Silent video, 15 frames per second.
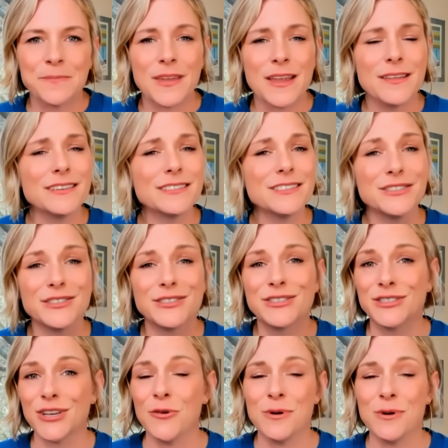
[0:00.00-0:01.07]
And this is
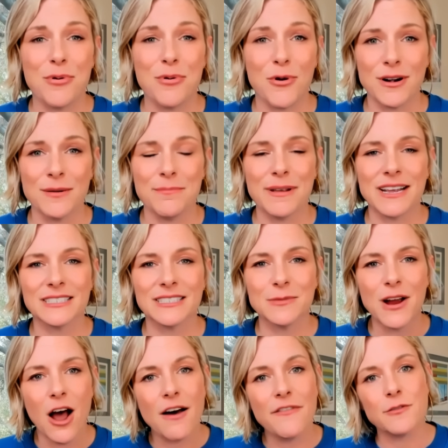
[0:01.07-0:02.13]
so important because we
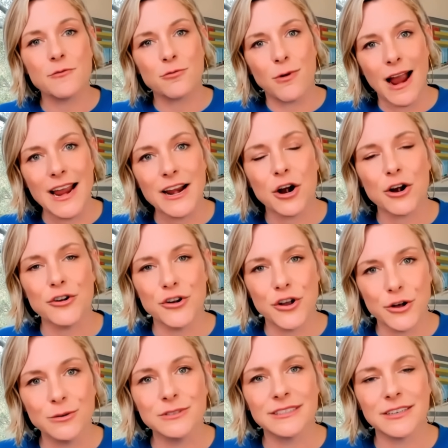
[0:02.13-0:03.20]
often write our
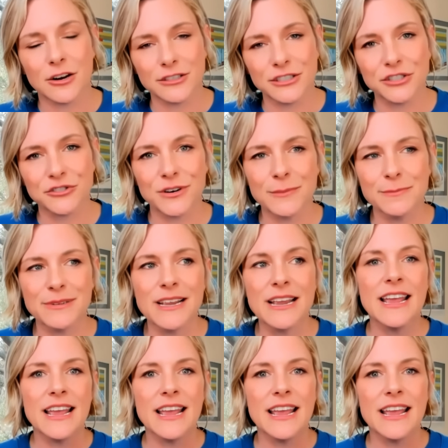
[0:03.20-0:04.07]
notes, our script,